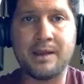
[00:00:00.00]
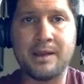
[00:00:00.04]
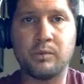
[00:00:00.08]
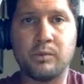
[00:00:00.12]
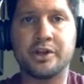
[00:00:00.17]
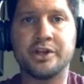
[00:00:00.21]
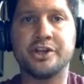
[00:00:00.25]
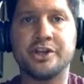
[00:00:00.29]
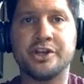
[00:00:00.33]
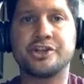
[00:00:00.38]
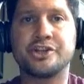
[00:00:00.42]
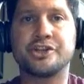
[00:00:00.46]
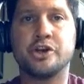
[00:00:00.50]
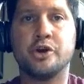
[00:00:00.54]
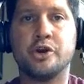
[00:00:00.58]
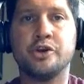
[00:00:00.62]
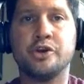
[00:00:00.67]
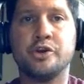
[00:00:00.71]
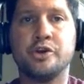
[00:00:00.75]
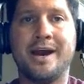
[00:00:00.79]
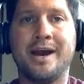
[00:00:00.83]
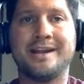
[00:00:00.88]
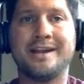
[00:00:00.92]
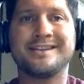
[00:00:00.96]
we're going to show
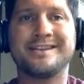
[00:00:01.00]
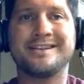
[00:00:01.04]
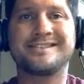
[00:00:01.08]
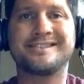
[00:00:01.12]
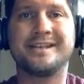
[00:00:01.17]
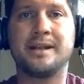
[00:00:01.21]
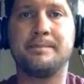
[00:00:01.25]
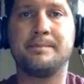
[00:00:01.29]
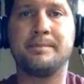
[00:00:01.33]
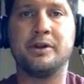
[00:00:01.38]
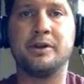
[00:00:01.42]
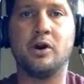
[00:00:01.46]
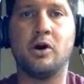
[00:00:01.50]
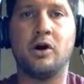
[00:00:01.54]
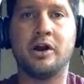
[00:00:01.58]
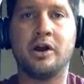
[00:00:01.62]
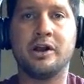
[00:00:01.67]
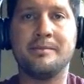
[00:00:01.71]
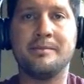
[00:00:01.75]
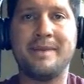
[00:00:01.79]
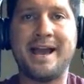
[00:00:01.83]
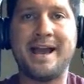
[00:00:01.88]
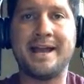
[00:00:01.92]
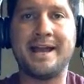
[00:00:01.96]
you how to set up an
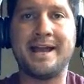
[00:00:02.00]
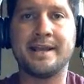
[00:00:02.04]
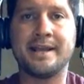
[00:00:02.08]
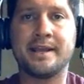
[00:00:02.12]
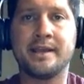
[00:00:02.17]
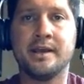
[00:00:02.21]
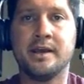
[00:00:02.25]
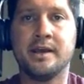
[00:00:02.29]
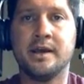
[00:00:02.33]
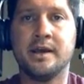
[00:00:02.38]
automatic